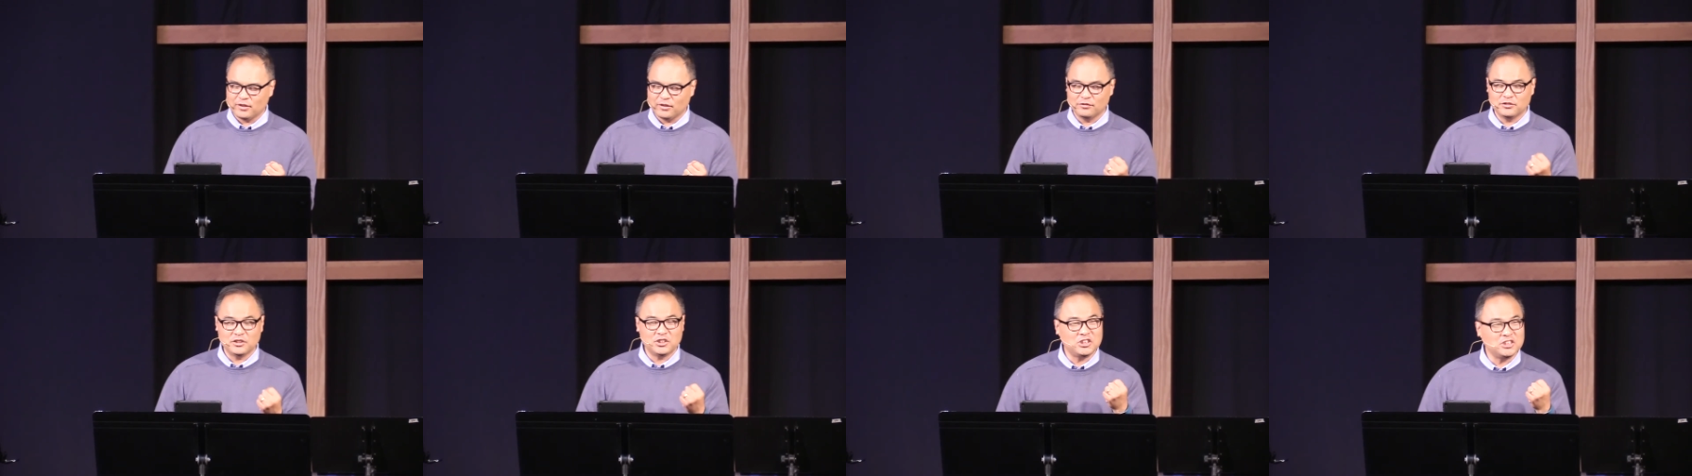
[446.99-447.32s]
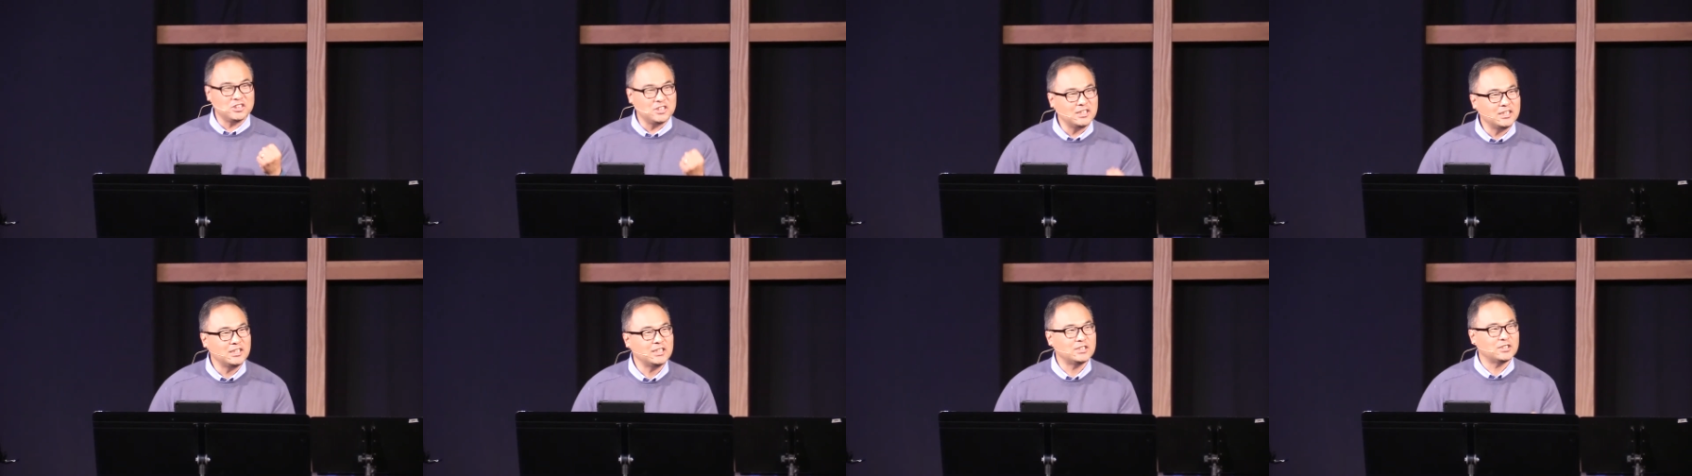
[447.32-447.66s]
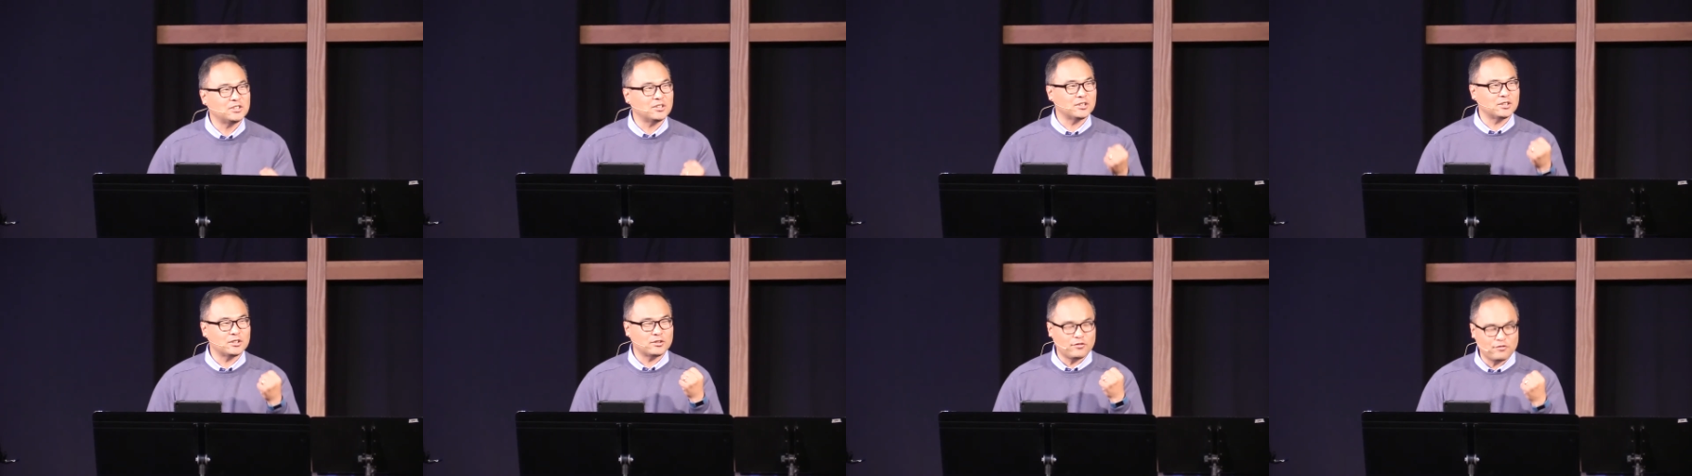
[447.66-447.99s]
of
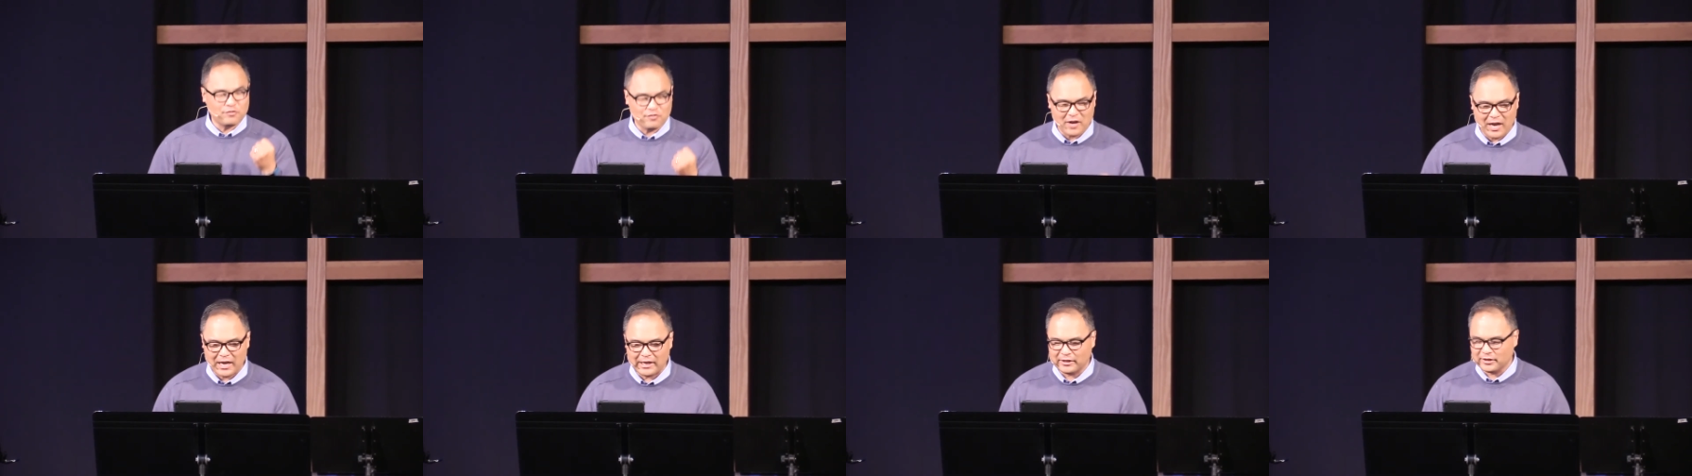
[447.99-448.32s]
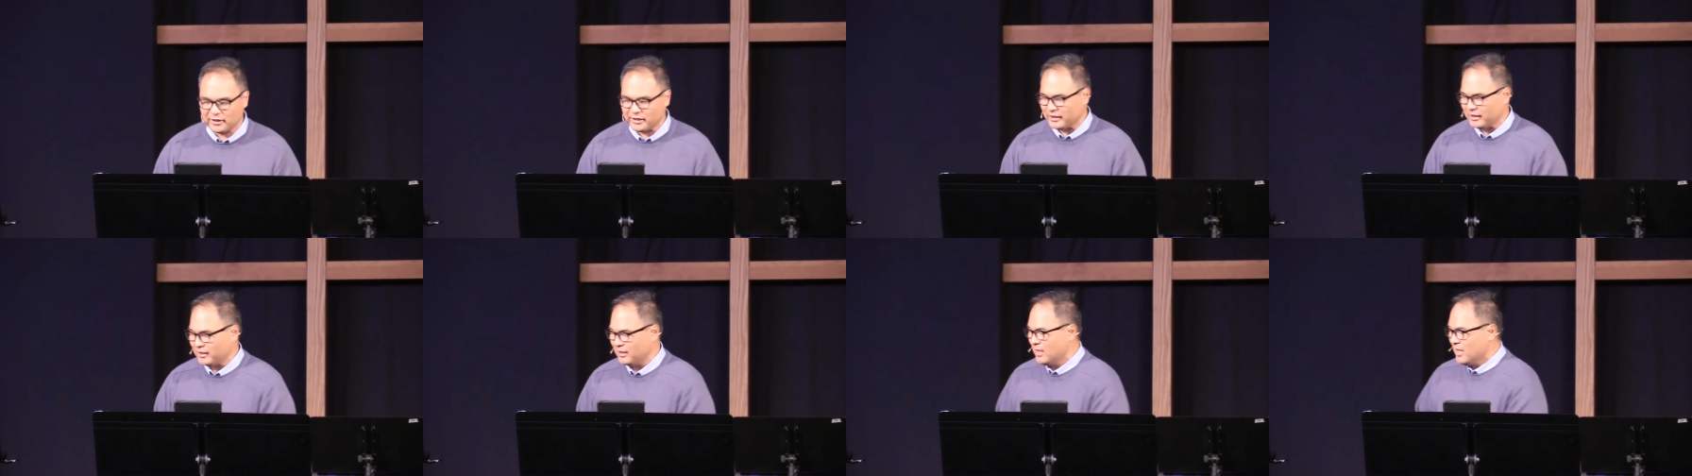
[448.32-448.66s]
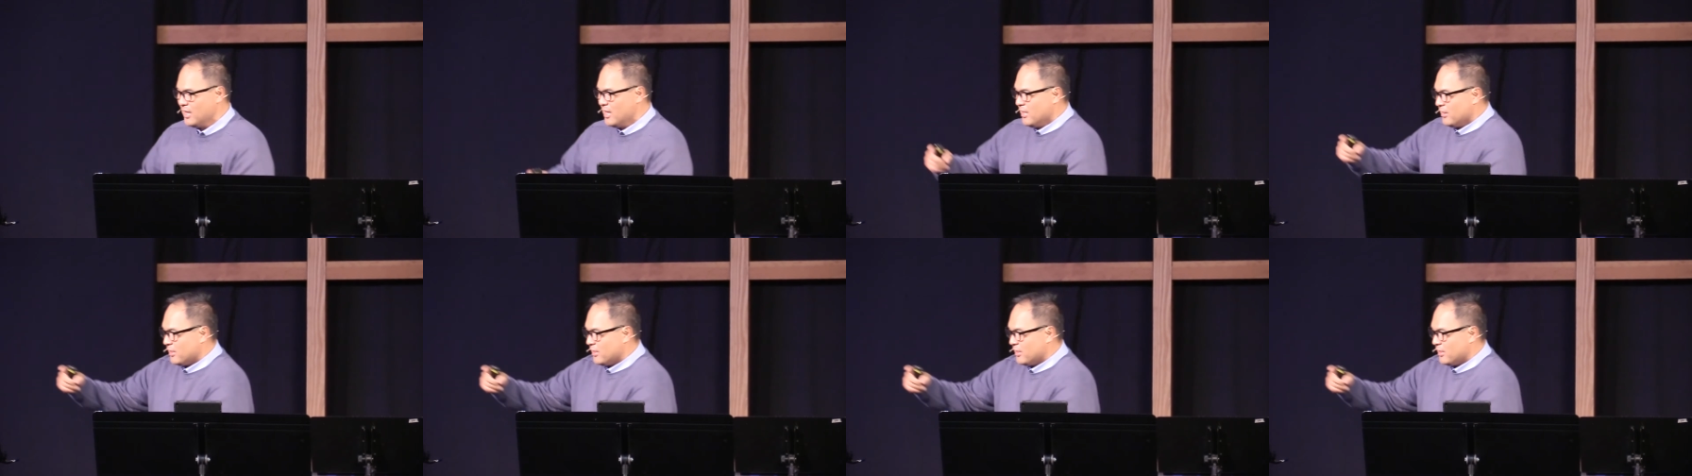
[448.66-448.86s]
Jesus, finally,